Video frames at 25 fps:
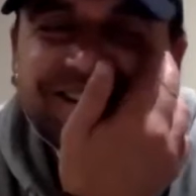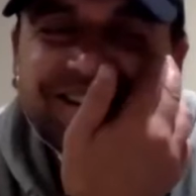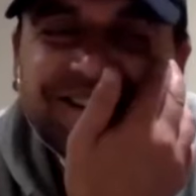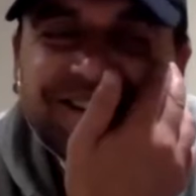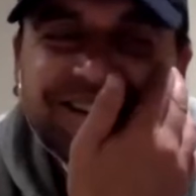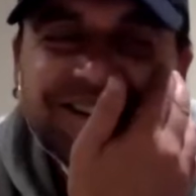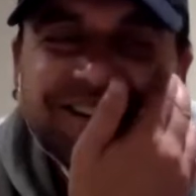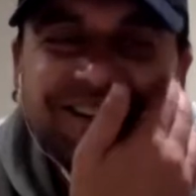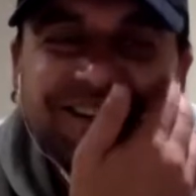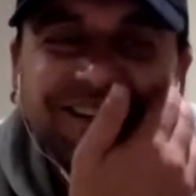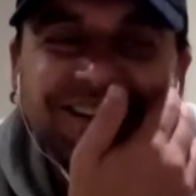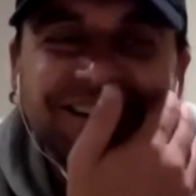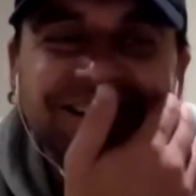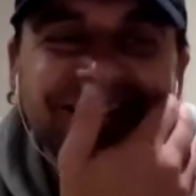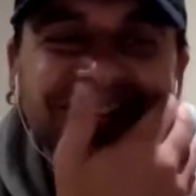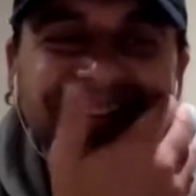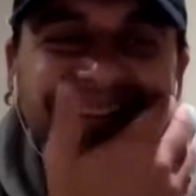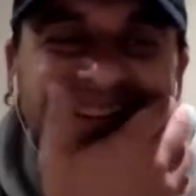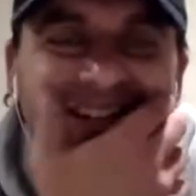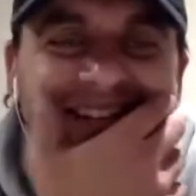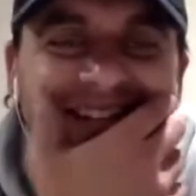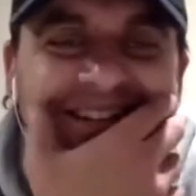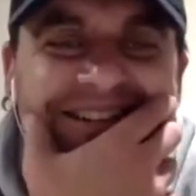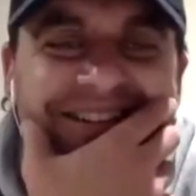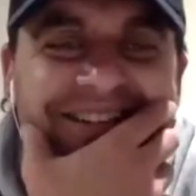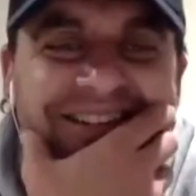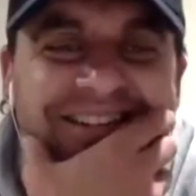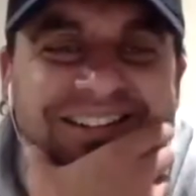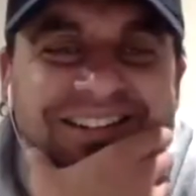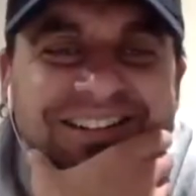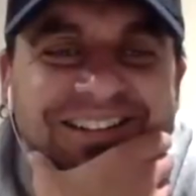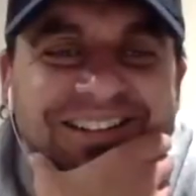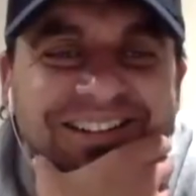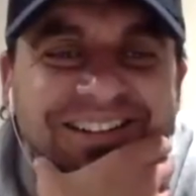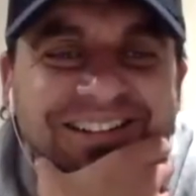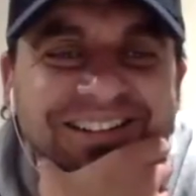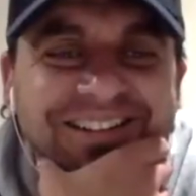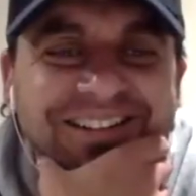
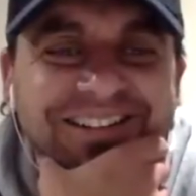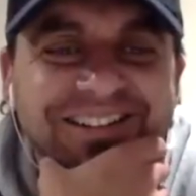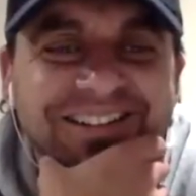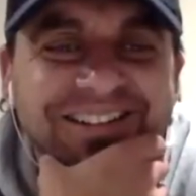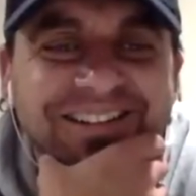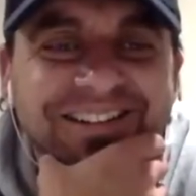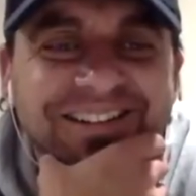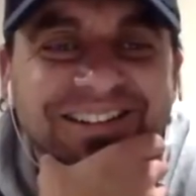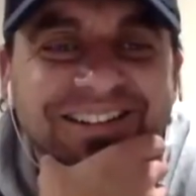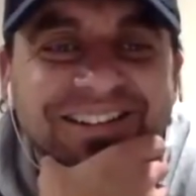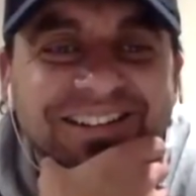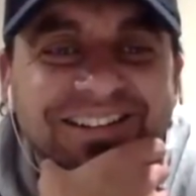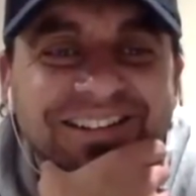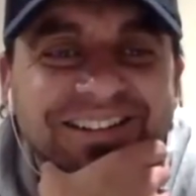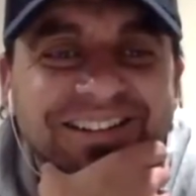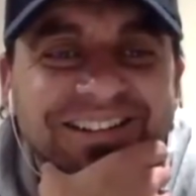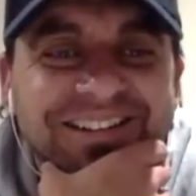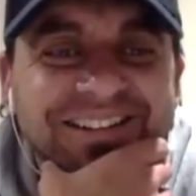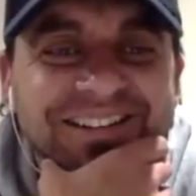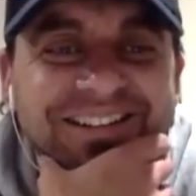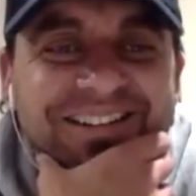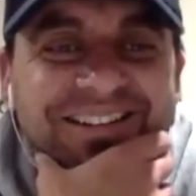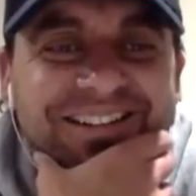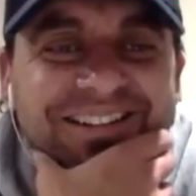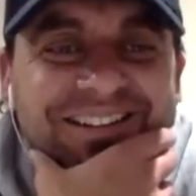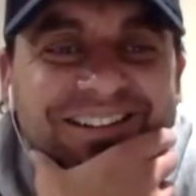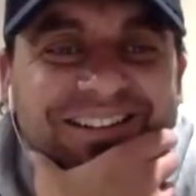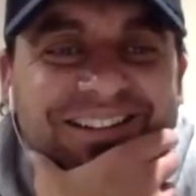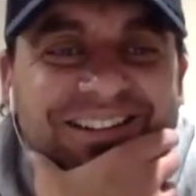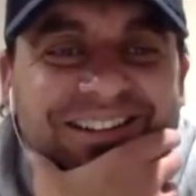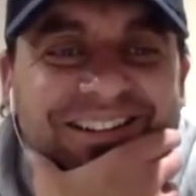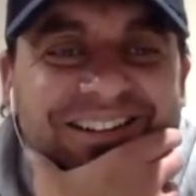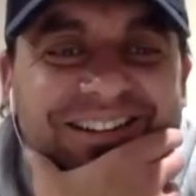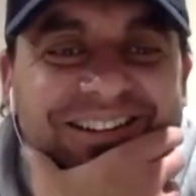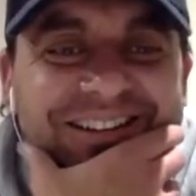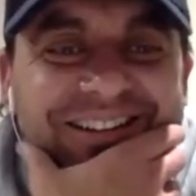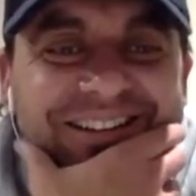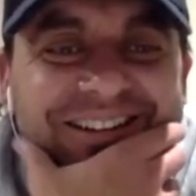
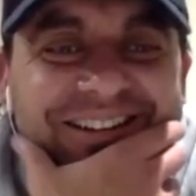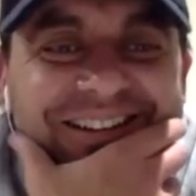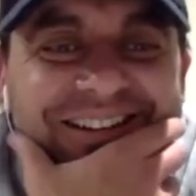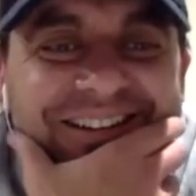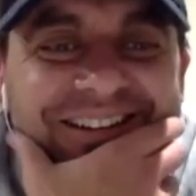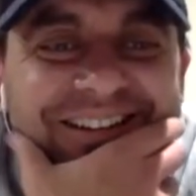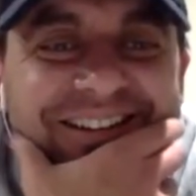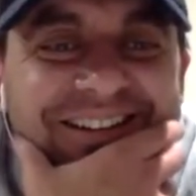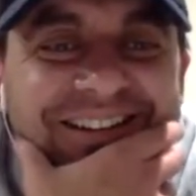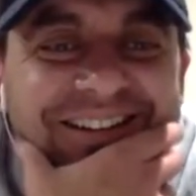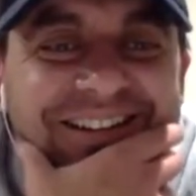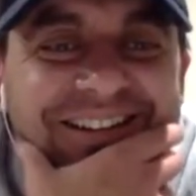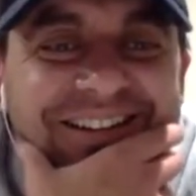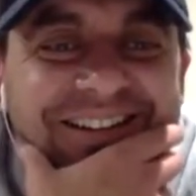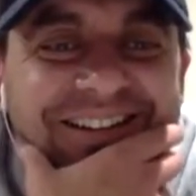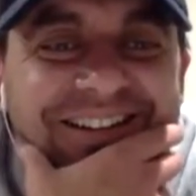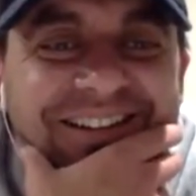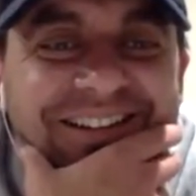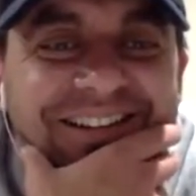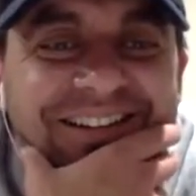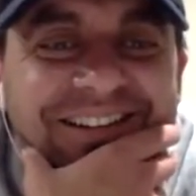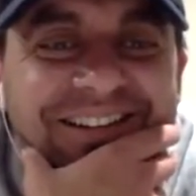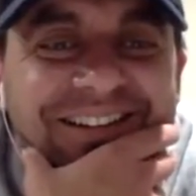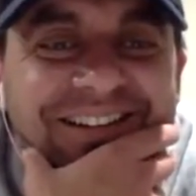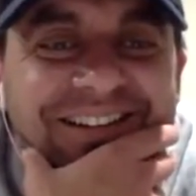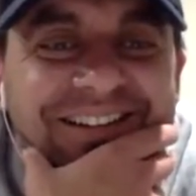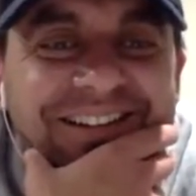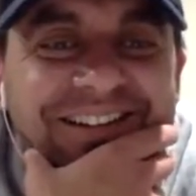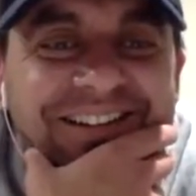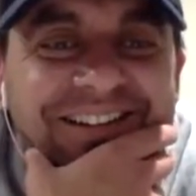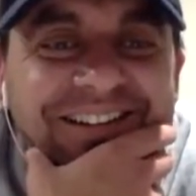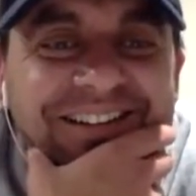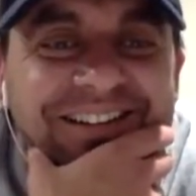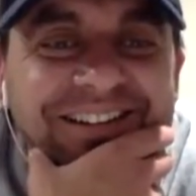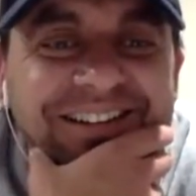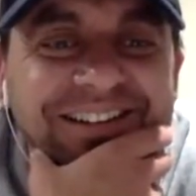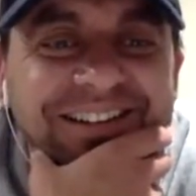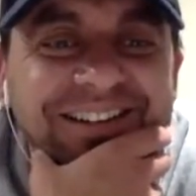
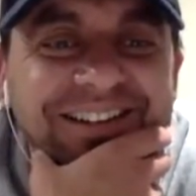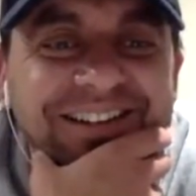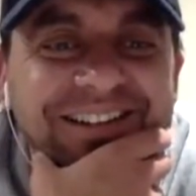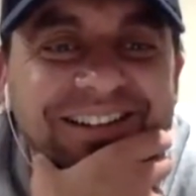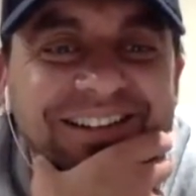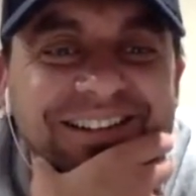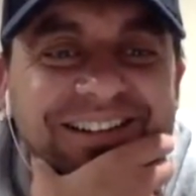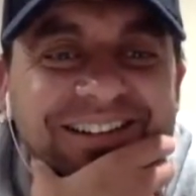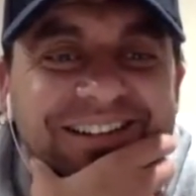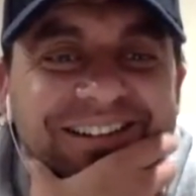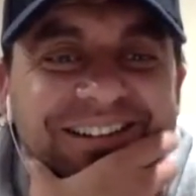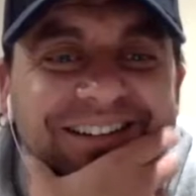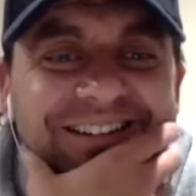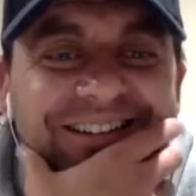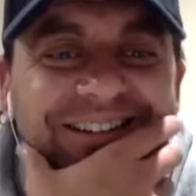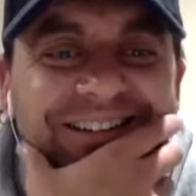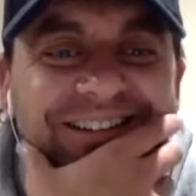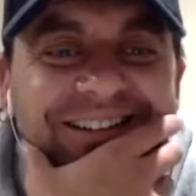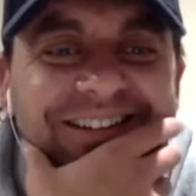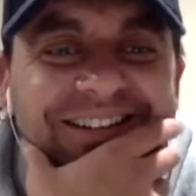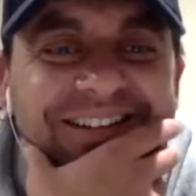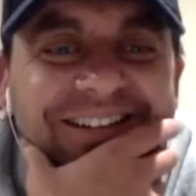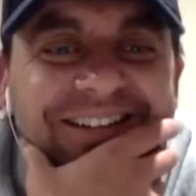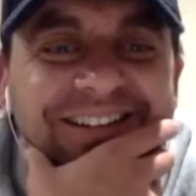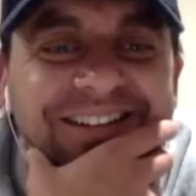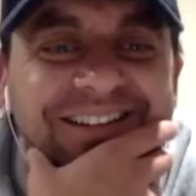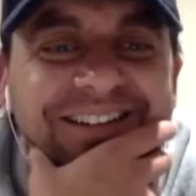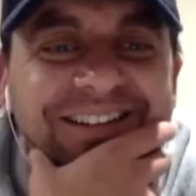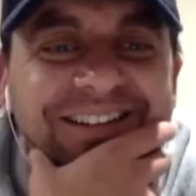(silent)